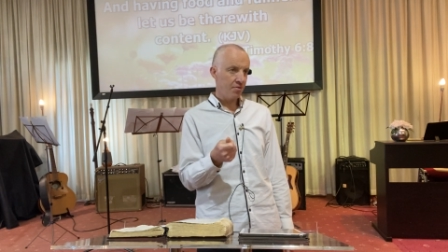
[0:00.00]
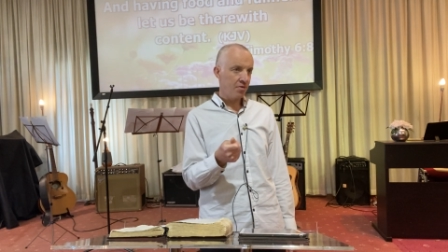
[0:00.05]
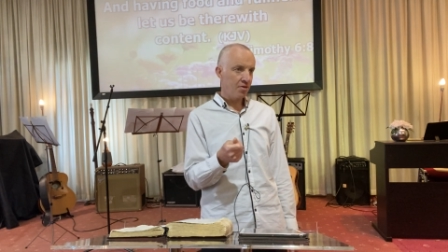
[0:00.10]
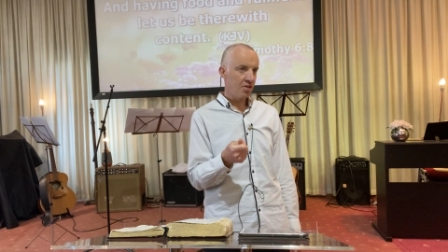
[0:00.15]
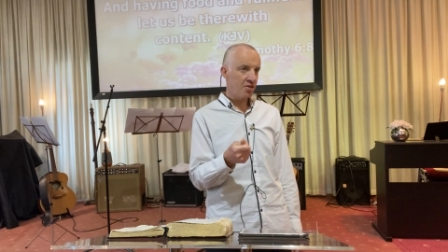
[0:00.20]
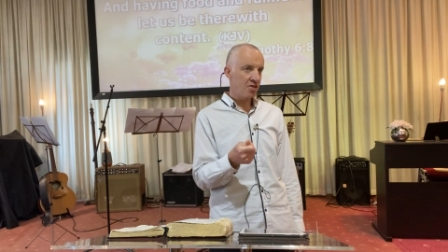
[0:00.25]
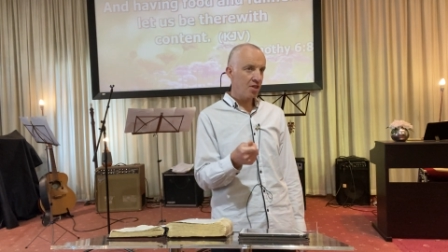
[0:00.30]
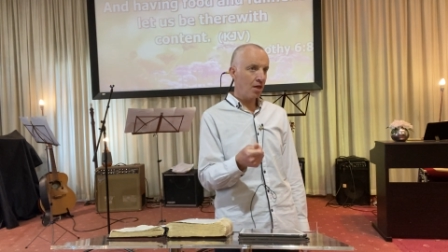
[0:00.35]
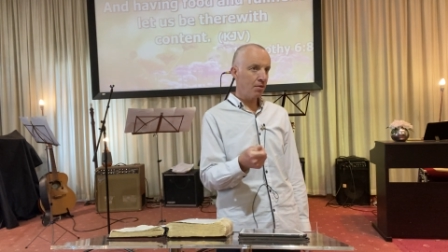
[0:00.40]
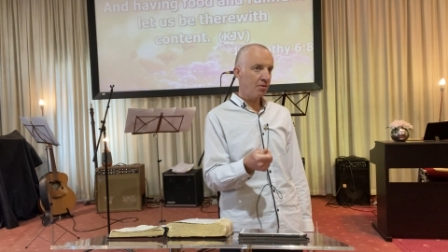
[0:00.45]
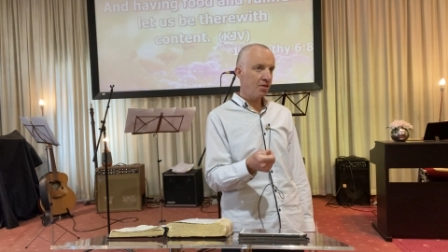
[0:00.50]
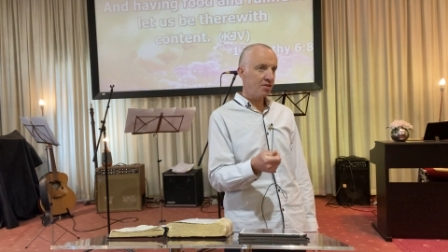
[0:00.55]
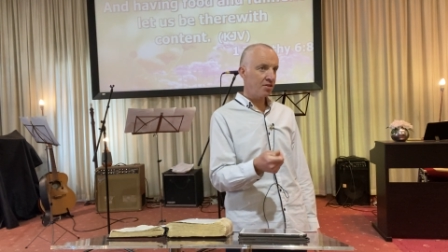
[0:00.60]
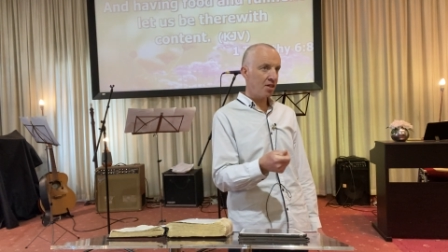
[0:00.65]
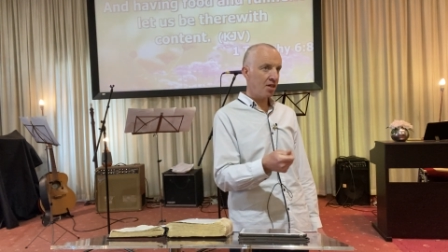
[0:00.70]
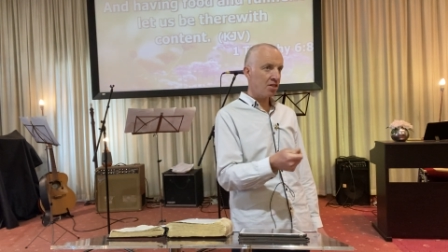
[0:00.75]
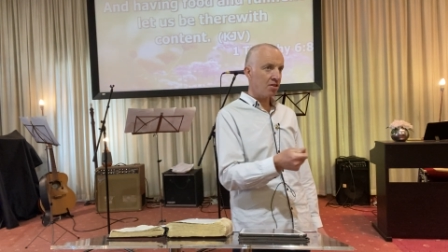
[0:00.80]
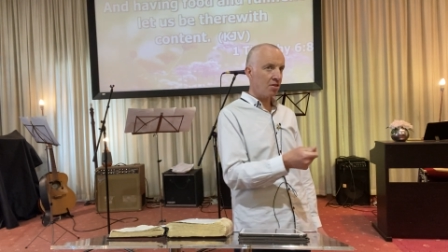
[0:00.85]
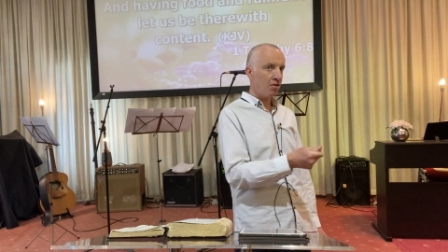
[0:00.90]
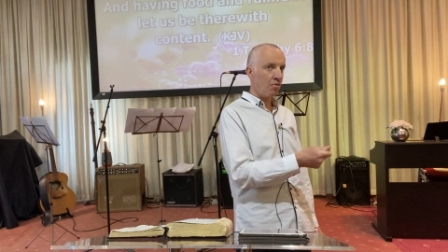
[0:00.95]
The psalmist
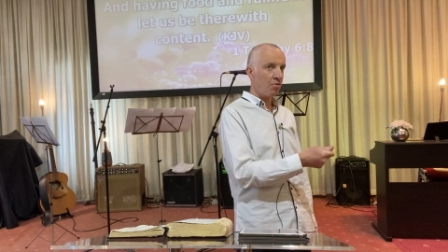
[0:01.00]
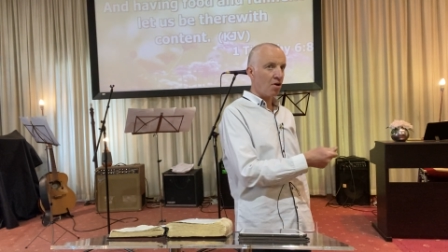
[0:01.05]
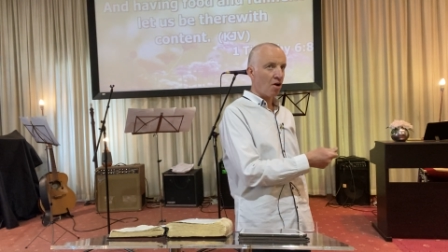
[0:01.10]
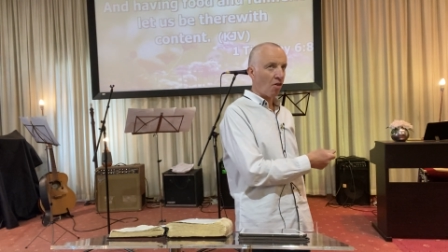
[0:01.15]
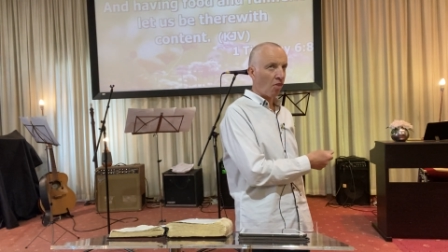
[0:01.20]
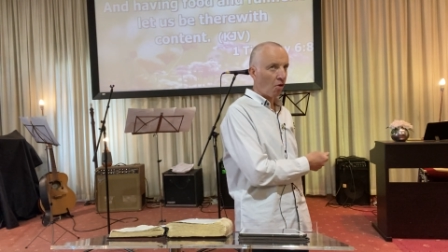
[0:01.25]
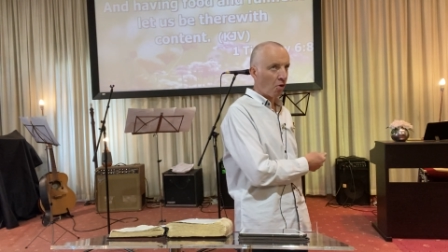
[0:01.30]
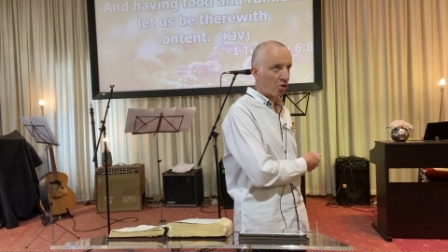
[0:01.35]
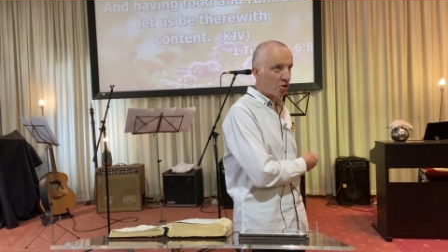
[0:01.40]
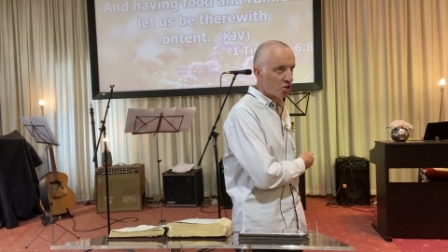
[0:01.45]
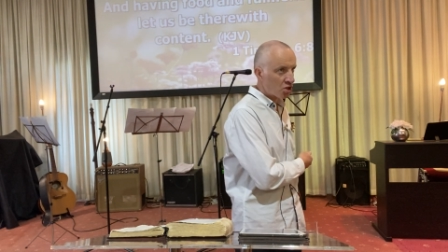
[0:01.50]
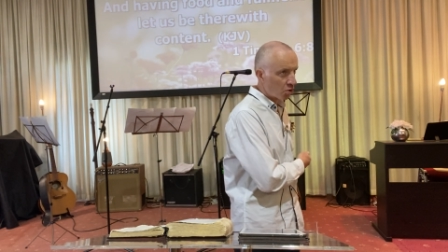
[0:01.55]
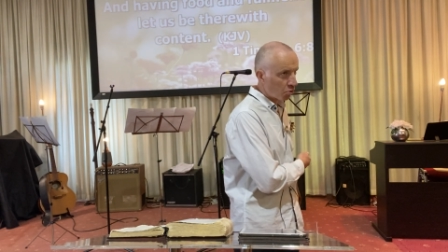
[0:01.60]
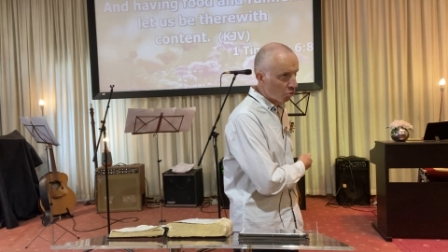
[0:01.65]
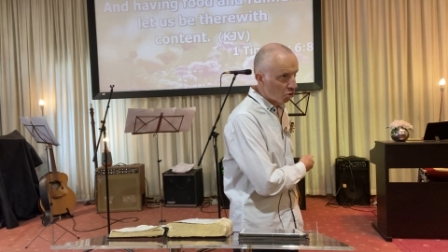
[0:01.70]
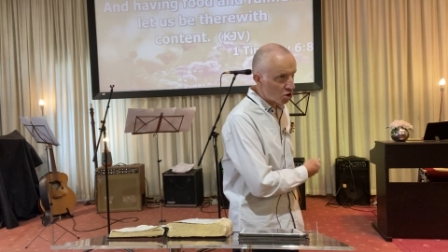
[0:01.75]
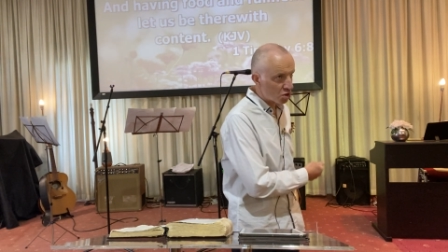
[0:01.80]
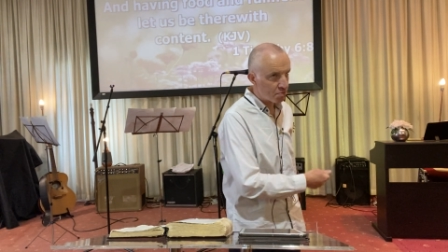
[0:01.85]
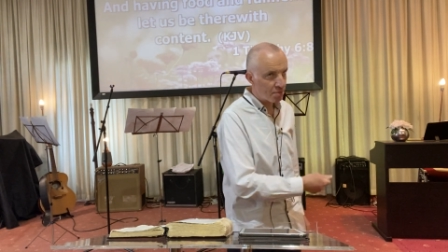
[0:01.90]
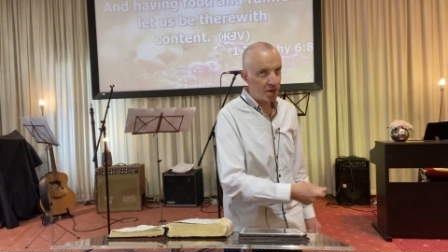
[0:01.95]
says, and your thoughts
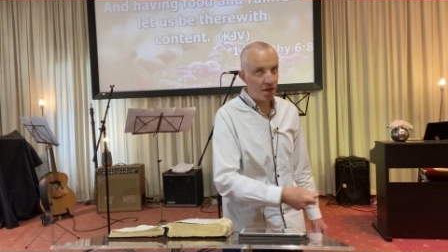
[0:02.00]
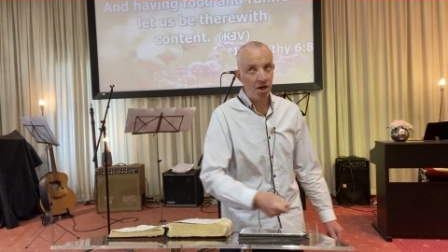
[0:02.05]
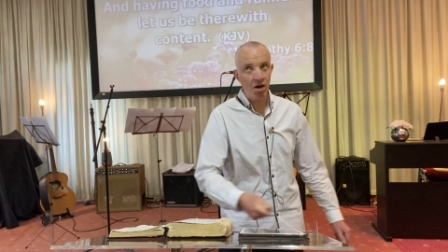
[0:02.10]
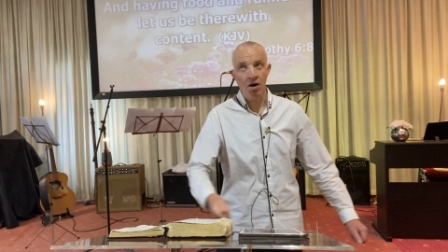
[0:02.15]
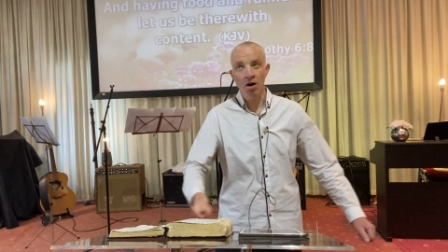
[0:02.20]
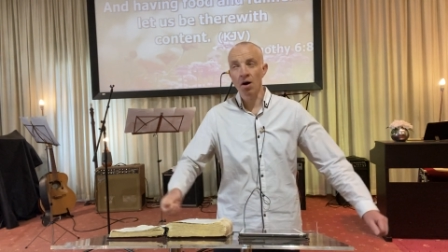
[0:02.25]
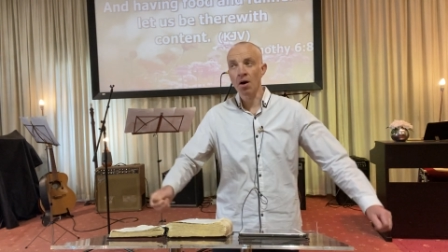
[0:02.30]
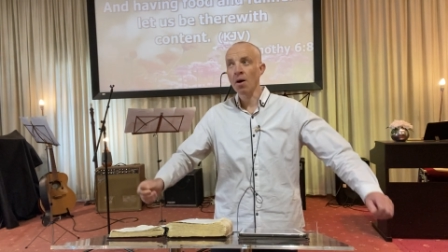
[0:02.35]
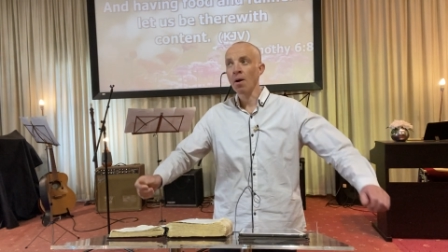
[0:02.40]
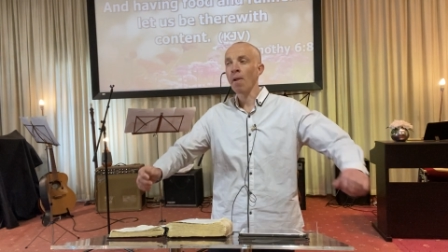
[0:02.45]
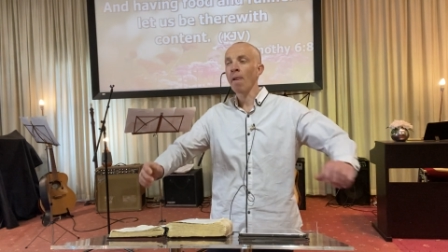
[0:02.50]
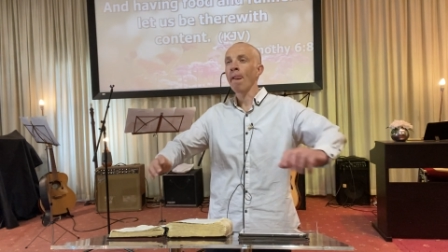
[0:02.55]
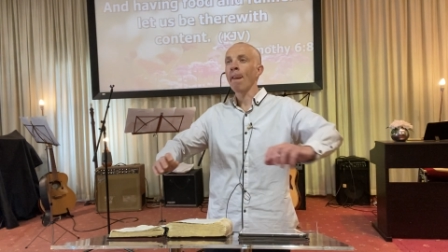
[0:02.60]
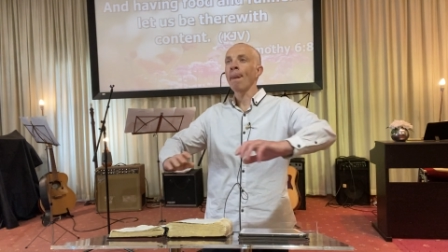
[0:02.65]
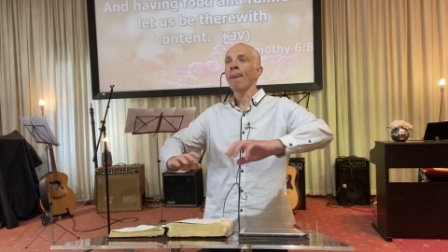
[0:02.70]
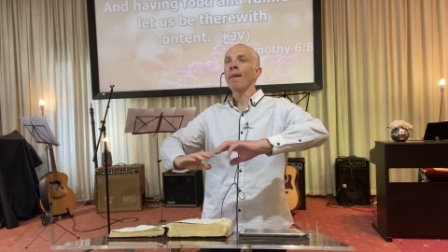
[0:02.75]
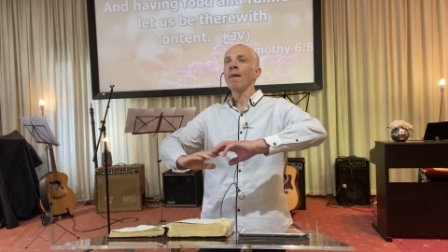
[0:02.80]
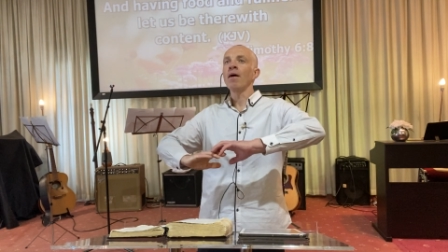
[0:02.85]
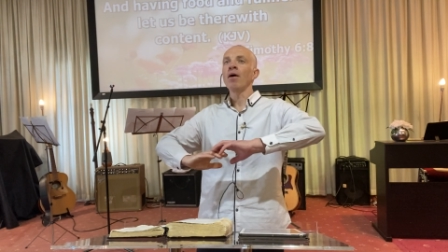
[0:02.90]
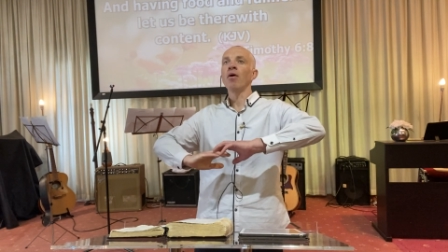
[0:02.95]
towards me are,
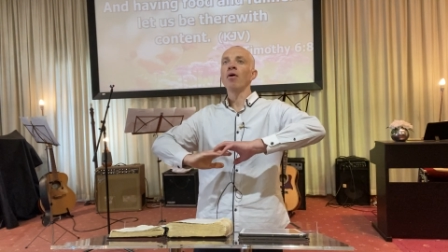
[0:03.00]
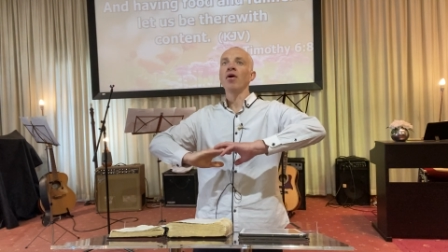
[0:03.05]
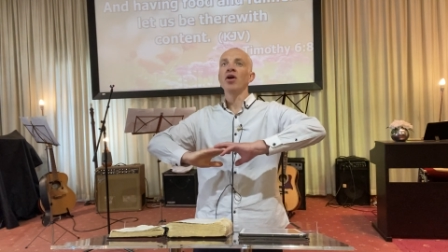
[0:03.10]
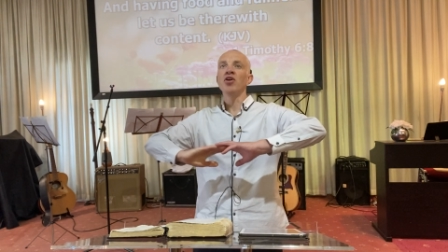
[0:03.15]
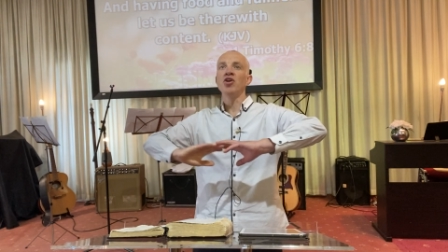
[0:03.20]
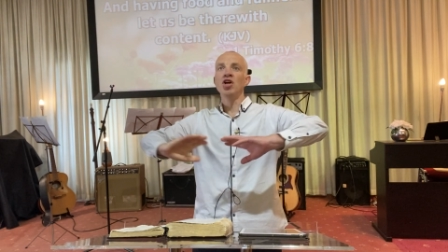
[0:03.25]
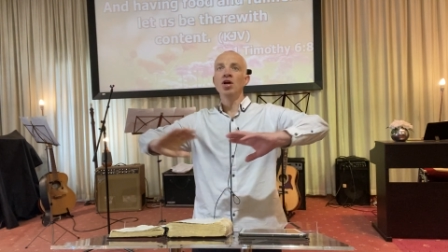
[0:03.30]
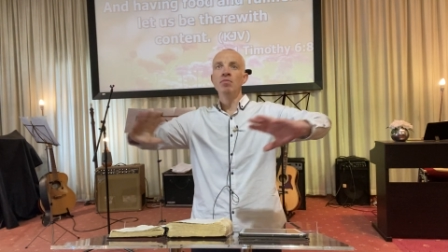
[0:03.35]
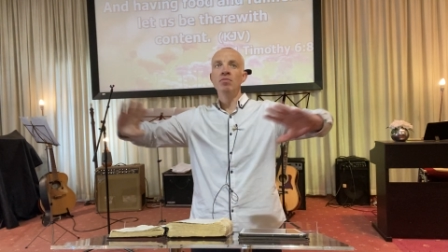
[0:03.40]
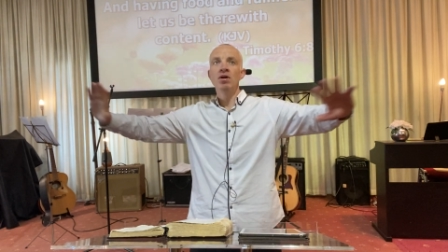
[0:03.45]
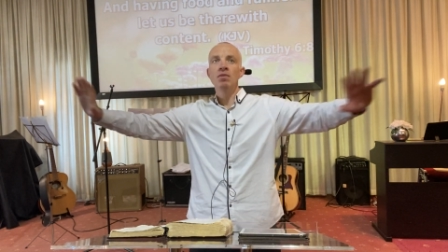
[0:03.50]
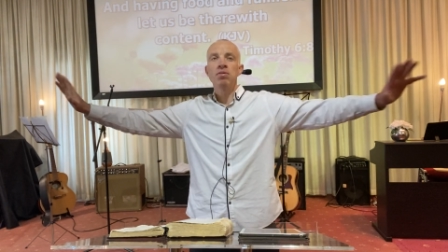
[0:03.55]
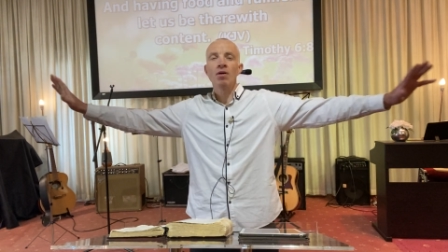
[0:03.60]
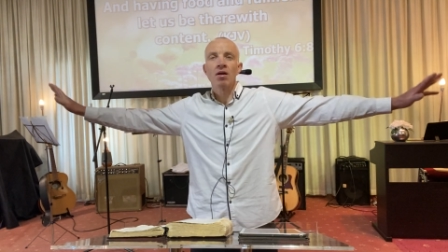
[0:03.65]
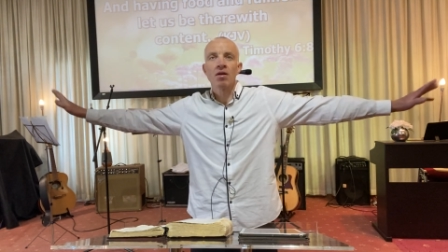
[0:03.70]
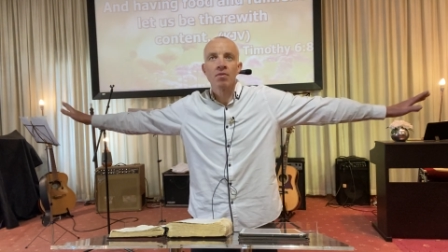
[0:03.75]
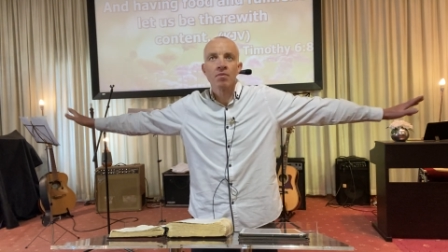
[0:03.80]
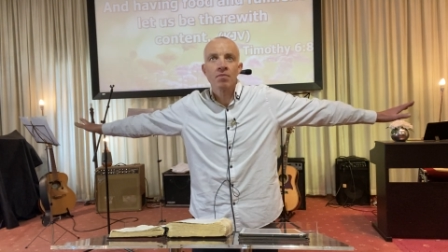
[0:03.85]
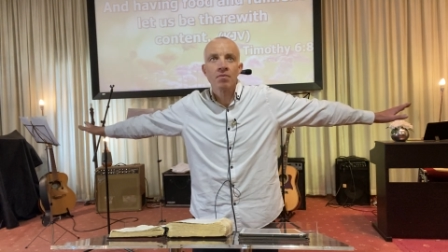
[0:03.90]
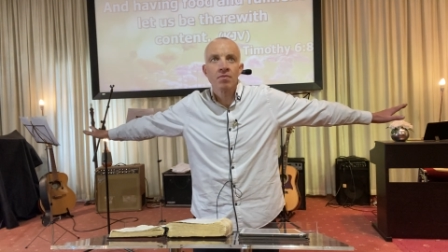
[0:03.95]
are
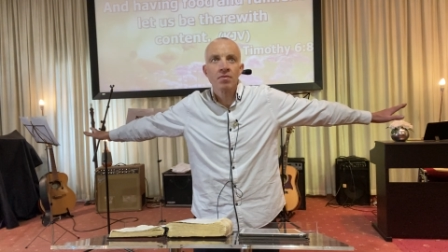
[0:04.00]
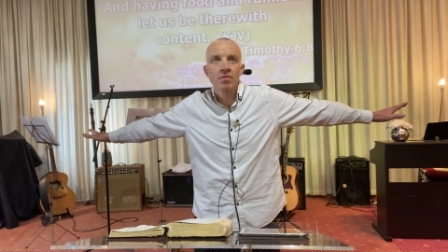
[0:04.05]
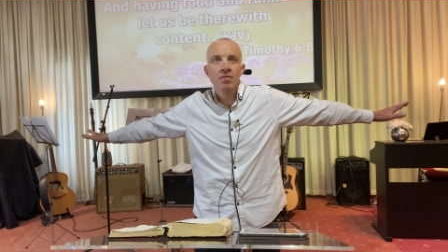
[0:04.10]
innumerable,